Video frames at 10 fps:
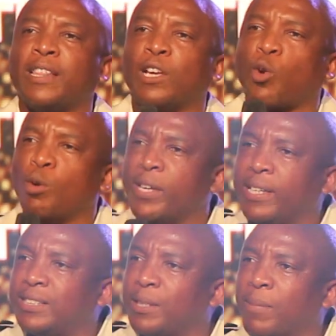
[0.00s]
The
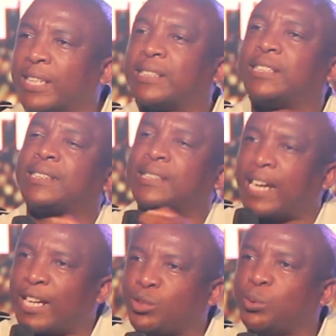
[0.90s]
community must
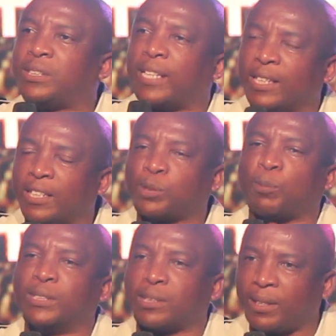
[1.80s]
start to take
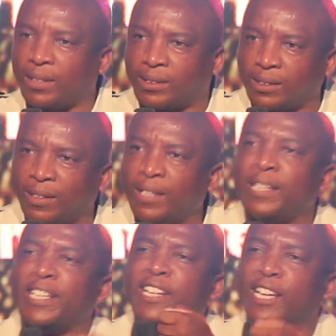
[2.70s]
responsibility
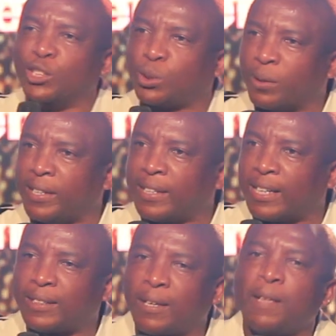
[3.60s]
in ensuring
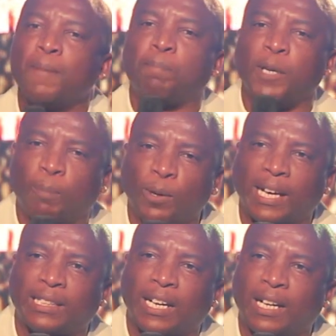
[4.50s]
that people
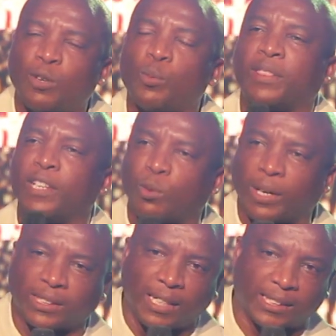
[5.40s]
that are within
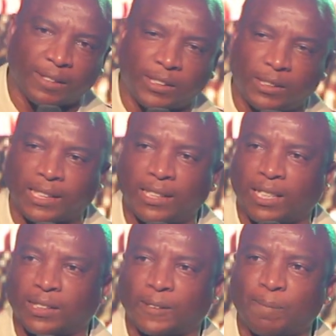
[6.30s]
correctional
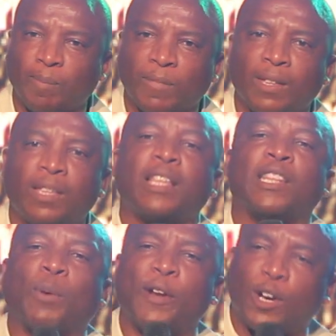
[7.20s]
centers,
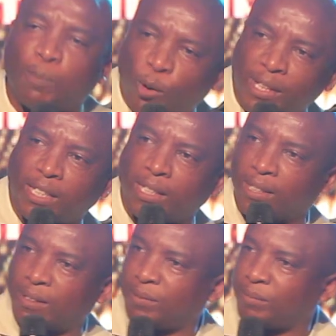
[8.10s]
they were not born
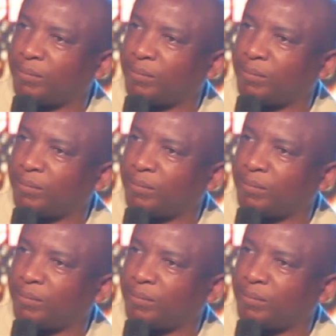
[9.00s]
there.